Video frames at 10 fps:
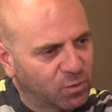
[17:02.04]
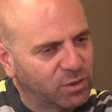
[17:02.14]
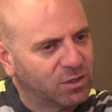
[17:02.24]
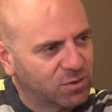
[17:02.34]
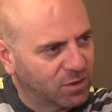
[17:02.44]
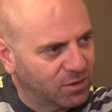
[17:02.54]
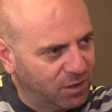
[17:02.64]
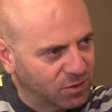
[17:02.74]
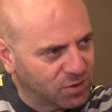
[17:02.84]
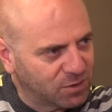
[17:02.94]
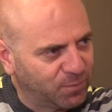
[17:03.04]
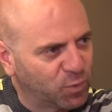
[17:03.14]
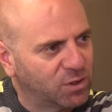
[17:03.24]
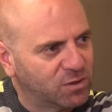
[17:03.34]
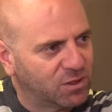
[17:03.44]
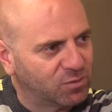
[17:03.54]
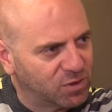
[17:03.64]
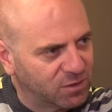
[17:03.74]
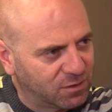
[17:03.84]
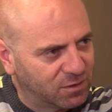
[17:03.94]
We need to acknowledge it. We need to
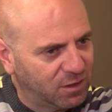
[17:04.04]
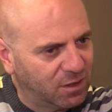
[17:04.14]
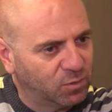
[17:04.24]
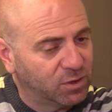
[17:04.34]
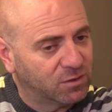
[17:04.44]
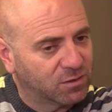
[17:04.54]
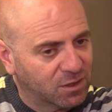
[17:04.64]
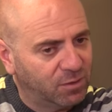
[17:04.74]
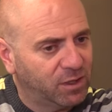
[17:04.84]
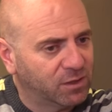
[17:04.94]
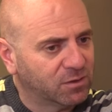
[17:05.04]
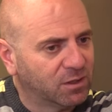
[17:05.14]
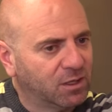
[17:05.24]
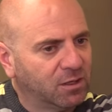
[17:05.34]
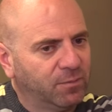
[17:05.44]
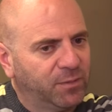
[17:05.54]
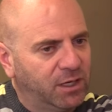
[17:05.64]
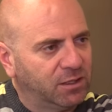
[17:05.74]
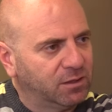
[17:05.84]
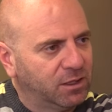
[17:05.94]
admit it. And we need to come out
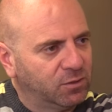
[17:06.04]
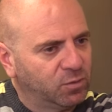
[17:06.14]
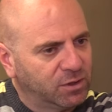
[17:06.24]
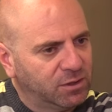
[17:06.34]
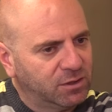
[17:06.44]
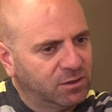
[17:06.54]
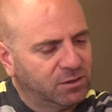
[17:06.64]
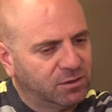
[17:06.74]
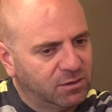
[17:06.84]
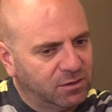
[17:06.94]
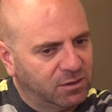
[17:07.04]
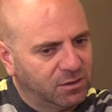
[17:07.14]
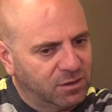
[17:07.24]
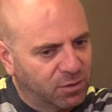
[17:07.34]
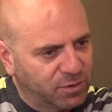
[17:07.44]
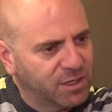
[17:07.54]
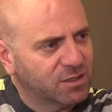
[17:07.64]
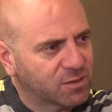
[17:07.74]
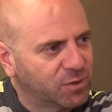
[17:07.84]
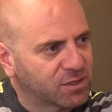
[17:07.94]
and really create
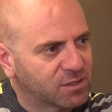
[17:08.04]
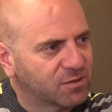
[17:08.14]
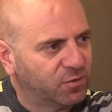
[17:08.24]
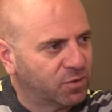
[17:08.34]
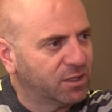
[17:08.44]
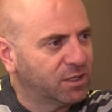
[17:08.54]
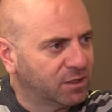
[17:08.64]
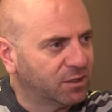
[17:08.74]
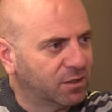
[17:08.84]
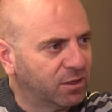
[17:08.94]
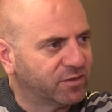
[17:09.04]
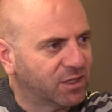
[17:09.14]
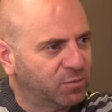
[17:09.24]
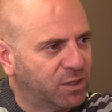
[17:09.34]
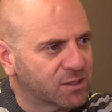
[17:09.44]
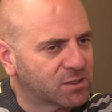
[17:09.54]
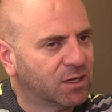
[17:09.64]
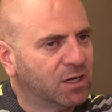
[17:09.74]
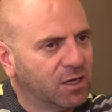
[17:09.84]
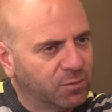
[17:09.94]
a space for healing of that
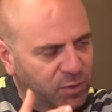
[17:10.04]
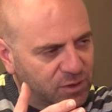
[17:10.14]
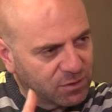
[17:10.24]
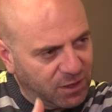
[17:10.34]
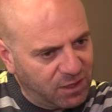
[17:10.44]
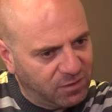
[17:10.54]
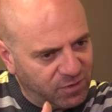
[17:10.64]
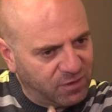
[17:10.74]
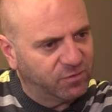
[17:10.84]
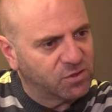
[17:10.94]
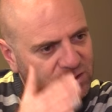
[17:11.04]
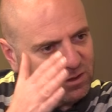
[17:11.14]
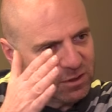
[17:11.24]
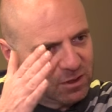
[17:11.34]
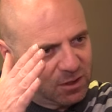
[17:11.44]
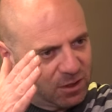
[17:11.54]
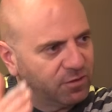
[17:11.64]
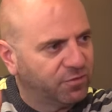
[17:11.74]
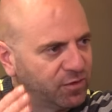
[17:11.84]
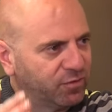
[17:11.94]
past, but to have a vision
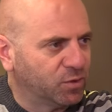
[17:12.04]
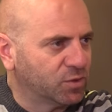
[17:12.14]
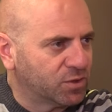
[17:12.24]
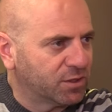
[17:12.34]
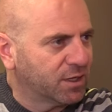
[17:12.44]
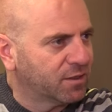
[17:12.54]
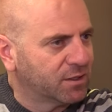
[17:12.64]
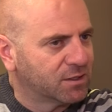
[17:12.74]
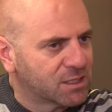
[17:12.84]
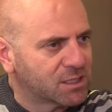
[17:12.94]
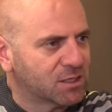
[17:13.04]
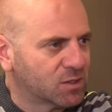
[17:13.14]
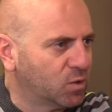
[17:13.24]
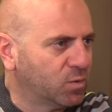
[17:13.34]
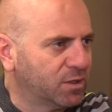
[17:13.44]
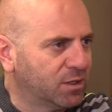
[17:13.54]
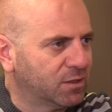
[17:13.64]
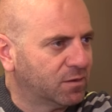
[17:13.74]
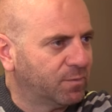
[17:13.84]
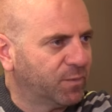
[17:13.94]
of the future. And I think this is the way
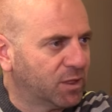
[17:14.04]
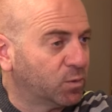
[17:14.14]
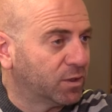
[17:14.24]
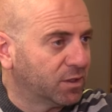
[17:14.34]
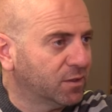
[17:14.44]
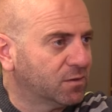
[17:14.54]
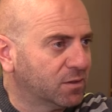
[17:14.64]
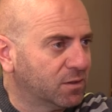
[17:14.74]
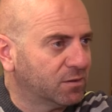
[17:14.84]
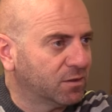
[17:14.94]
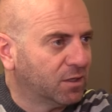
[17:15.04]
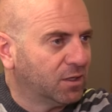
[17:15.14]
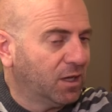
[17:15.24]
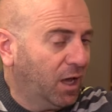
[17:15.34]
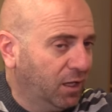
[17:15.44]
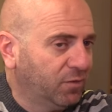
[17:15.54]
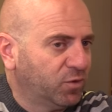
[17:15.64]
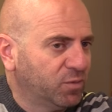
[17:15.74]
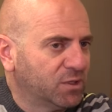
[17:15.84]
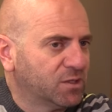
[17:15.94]
that we can get together. Yeah. And
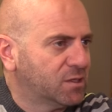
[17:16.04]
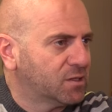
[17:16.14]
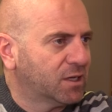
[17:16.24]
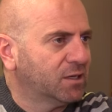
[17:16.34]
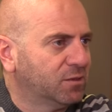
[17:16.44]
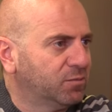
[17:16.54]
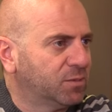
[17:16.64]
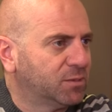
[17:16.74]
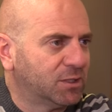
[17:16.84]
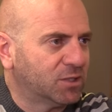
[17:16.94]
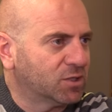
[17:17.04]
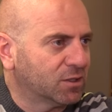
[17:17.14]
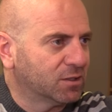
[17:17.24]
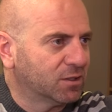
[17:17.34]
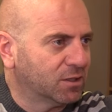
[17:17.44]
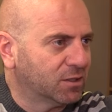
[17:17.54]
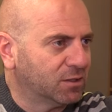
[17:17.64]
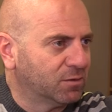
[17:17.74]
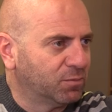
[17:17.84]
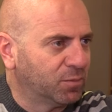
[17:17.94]
for me, this is kingdom teaching.
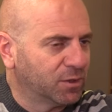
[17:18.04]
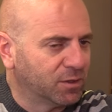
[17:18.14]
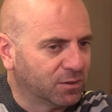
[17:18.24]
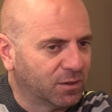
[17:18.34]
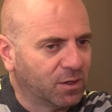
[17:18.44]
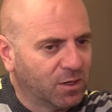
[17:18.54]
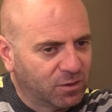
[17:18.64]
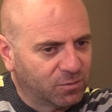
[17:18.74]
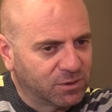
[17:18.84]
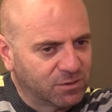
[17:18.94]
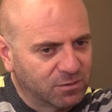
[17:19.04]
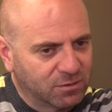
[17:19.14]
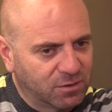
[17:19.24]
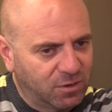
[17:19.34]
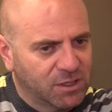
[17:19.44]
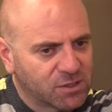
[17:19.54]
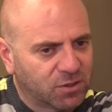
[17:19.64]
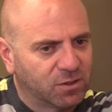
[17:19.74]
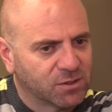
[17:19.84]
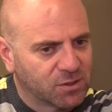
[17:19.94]
You know, when Christ
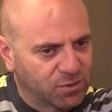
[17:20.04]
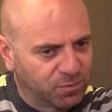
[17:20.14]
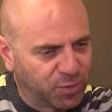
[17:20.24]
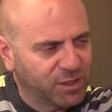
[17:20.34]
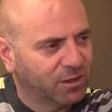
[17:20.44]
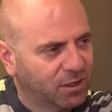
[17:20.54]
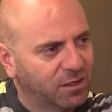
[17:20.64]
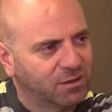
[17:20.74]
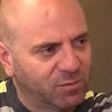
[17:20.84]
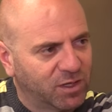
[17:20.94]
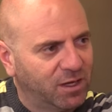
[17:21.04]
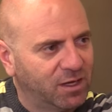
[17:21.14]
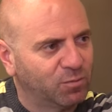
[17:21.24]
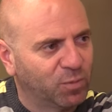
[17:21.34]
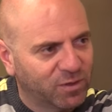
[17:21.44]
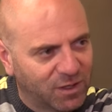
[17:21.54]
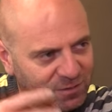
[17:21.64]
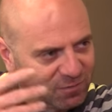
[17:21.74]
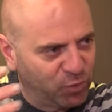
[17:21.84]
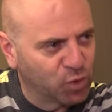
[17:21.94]
calls us to bring the kingdom at hand, bring
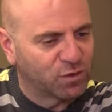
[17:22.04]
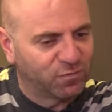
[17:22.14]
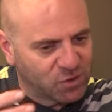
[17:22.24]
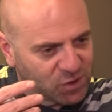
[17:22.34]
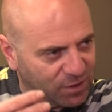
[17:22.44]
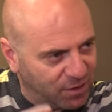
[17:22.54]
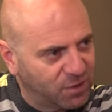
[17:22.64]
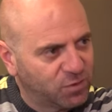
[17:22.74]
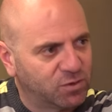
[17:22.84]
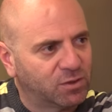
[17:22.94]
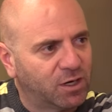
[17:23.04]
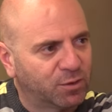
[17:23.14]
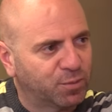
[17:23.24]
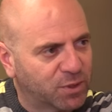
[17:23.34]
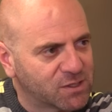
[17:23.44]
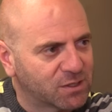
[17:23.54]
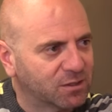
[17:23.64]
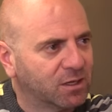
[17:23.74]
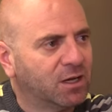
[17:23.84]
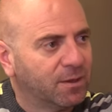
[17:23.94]
that future vision into our
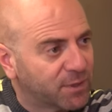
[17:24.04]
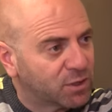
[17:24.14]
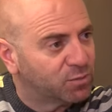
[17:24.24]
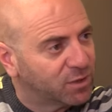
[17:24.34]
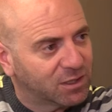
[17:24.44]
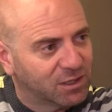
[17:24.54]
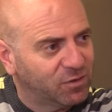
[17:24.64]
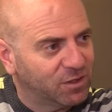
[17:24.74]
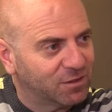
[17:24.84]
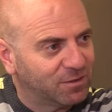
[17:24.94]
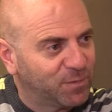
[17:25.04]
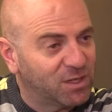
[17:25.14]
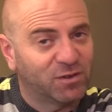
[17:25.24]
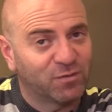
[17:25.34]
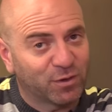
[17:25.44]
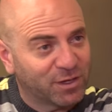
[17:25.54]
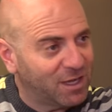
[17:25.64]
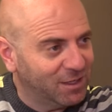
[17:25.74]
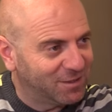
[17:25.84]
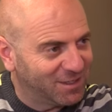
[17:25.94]
present, and to begin living it, even if the
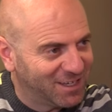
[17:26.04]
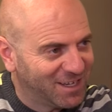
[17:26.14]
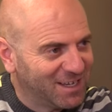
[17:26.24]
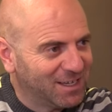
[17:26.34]
reality